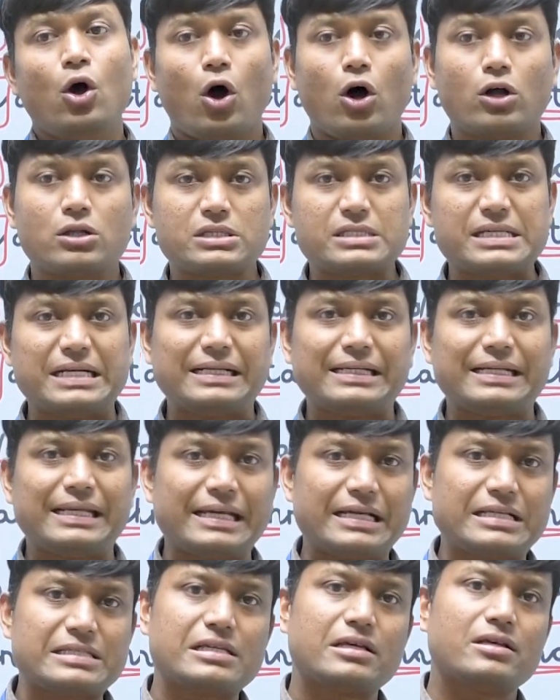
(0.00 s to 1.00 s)
onset
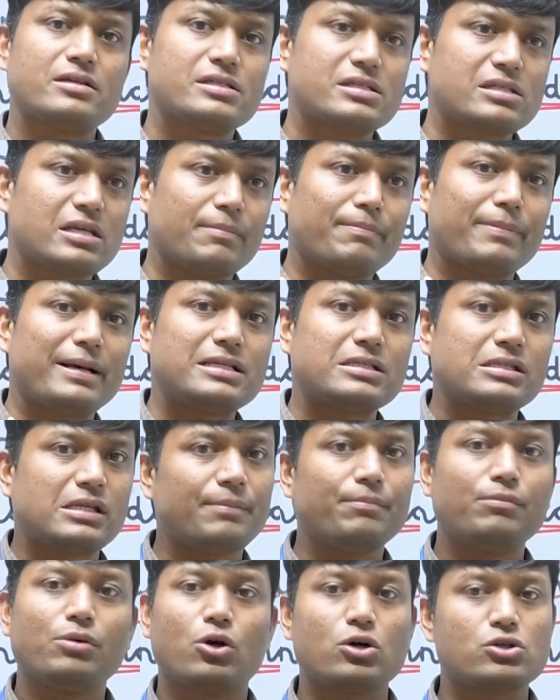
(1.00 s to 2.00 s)
takes step by
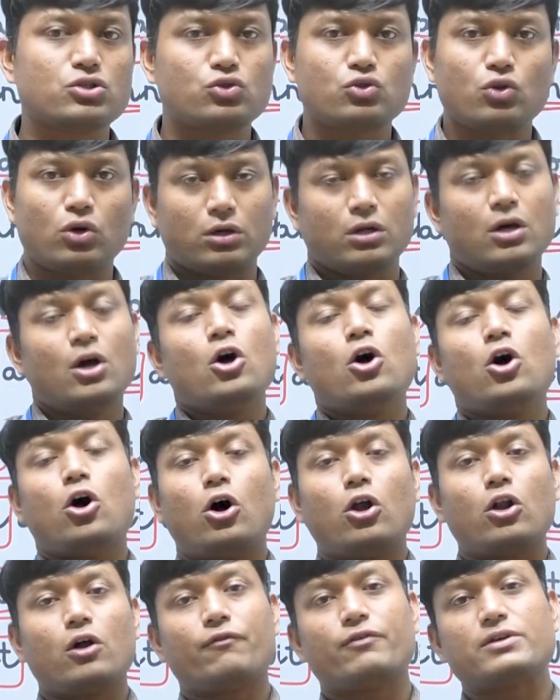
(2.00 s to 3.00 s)
step, because not
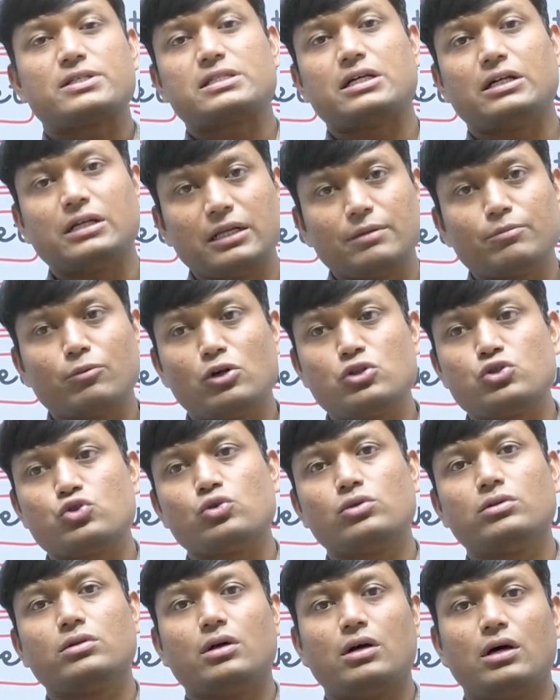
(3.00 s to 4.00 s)
all of a sudden
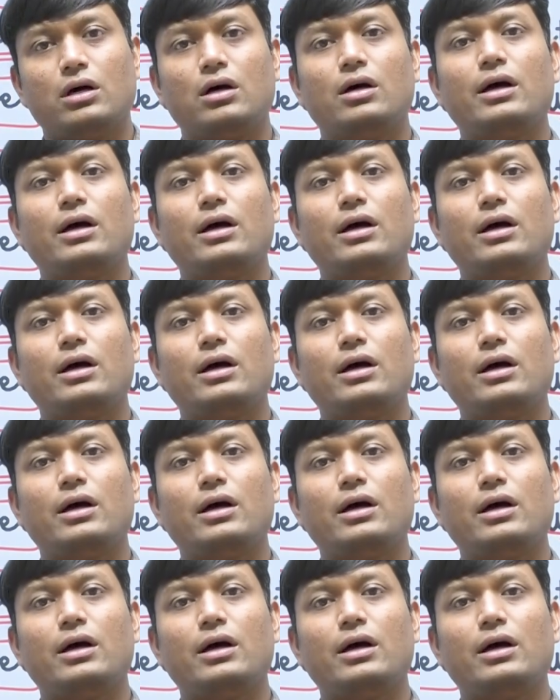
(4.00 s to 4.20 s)
monsoon